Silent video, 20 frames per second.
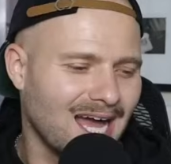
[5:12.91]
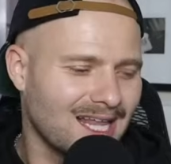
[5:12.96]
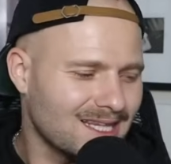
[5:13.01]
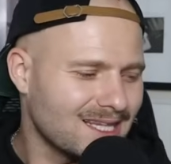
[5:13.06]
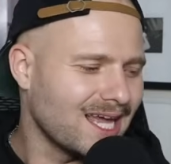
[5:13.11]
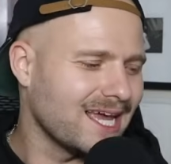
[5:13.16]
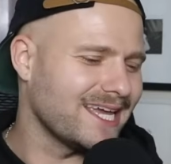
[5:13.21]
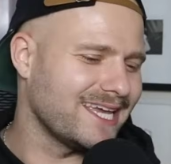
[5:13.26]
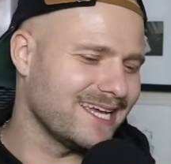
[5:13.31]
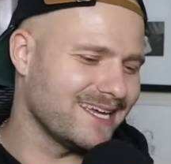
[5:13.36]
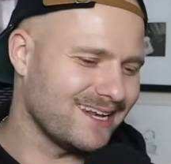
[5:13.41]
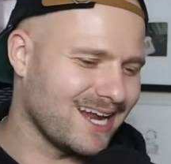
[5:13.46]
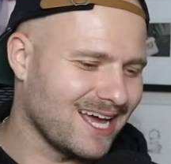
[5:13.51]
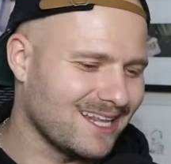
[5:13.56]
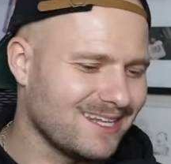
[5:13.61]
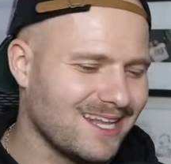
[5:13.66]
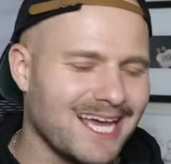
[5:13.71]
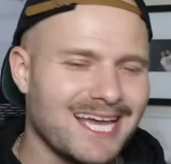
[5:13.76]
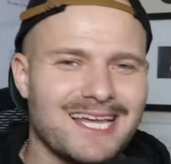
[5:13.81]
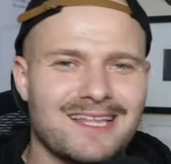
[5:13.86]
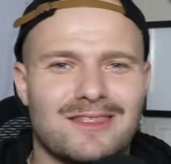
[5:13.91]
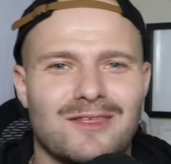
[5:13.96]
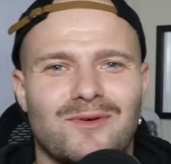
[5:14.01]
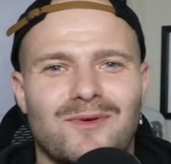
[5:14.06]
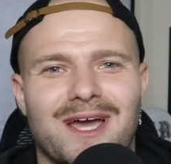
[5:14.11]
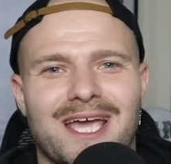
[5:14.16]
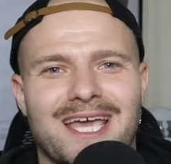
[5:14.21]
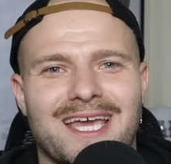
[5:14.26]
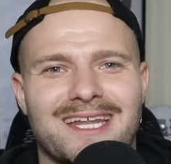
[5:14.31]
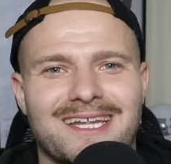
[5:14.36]
I like it. I like it the
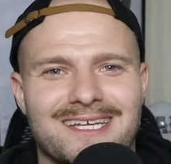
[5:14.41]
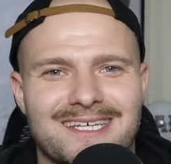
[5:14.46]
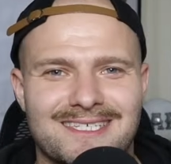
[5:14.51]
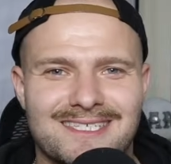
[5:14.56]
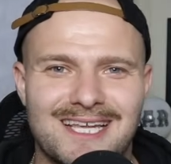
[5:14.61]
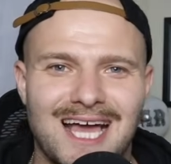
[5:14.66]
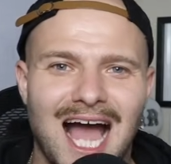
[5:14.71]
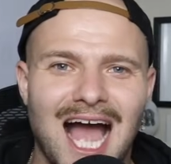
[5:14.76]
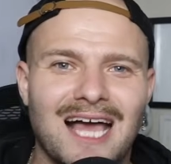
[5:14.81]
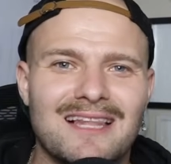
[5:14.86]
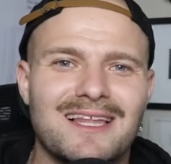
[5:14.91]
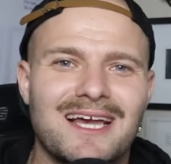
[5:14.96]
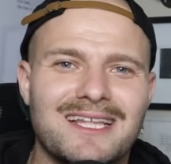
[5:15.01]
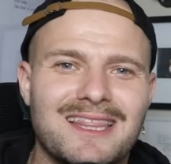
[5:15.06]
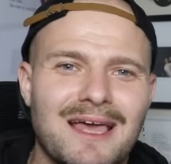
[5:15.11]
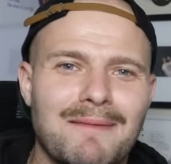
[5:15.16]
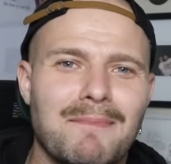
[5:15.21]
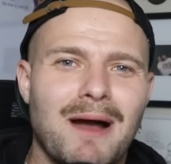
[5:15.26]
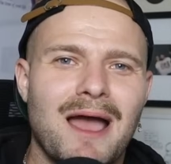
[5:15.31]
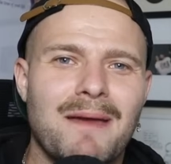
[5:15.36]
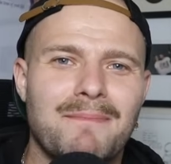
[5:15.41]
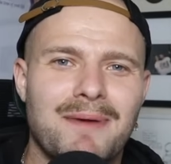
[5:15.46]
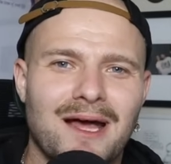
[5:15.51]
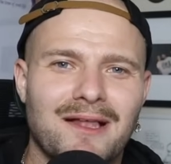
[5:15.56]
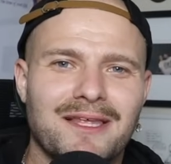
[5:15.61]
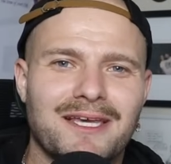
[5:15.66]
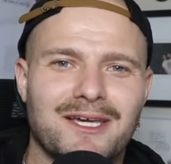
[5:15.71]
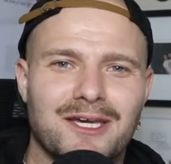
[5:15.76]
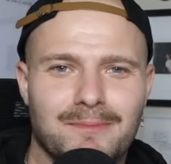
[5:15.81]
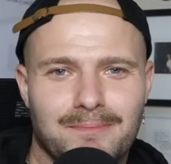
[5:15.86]
way it is. I like that my
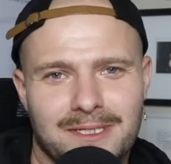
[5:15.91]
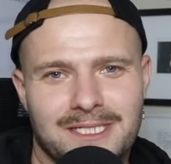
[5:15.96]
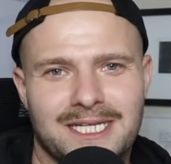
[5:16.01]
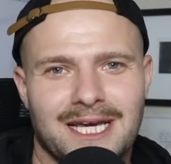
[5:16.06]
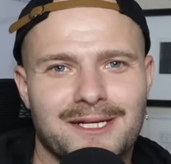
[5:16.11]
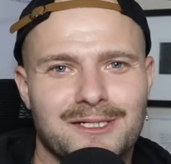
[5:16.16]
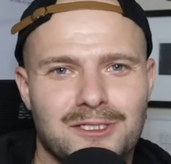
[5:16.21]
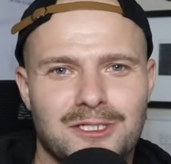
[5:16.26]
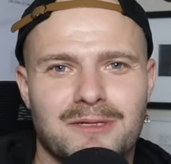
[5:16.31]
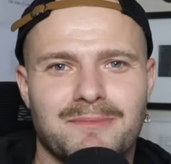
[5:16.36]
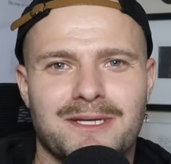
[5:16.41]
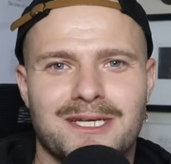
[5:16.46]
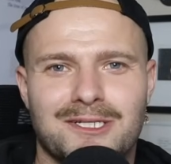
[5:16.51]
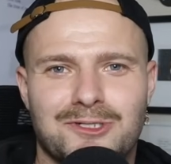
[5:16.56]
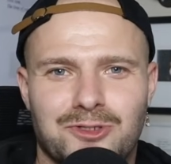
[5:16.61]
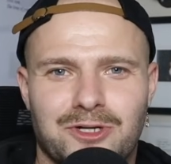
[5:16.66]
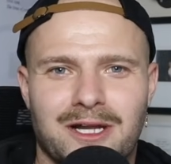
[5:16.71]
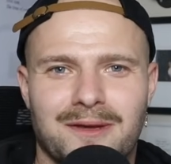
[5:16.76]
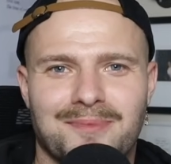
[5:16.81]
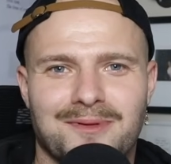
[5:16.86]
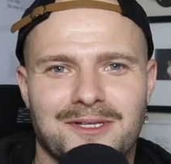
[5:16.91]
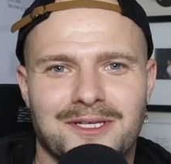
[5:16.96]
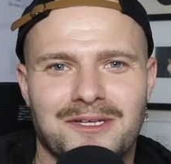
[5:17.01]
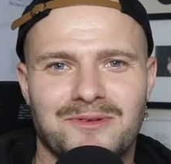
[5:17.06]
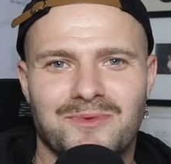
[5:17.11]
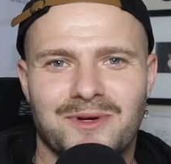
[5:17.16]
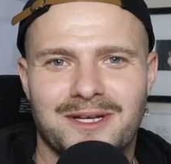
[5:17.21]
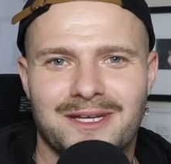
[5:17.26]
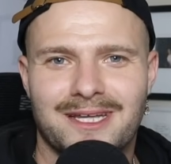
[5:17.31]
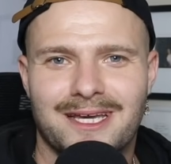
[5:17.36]
belly could potentially be a
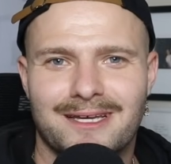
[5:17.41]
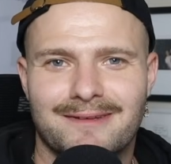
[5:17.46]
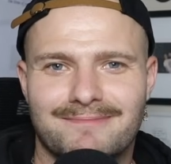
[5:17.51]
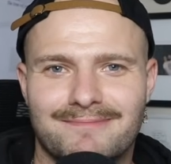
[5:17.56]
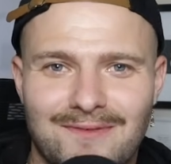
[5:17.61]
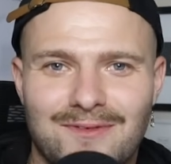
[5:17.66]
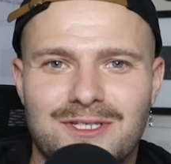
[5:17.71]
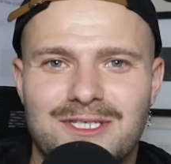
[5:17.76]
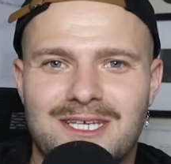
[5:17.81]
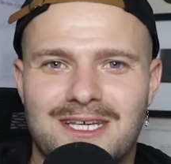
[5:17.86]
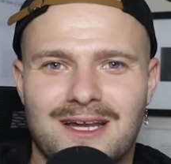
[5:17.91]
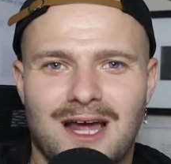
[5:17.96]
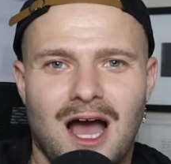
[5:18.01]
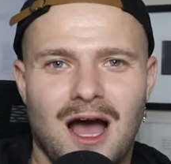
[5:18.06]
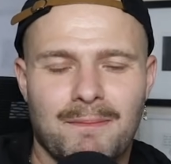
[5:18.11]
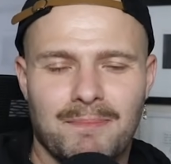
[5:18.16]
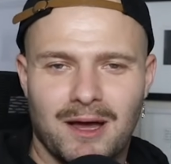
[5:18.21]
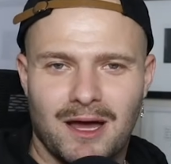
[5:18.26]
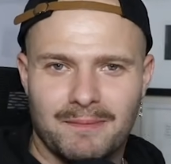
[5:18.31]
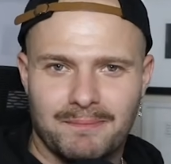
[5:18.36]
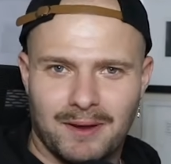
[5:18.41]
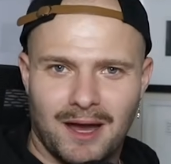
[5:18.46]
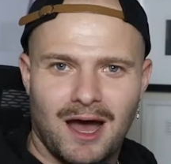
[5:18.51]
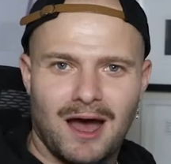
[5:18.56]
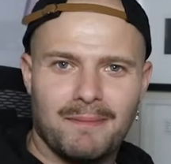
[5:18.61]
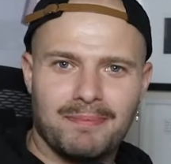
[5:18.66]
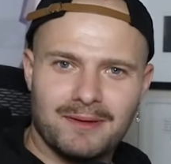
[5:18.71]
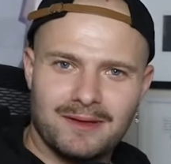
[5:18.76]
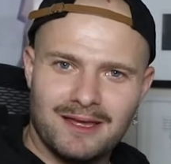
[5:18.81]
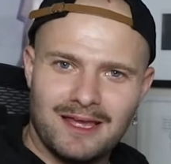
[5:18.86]
trampoline one day. You ever seen Hop on
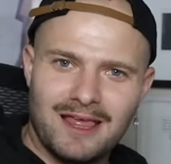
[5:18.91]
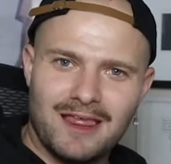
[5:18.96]
Pop?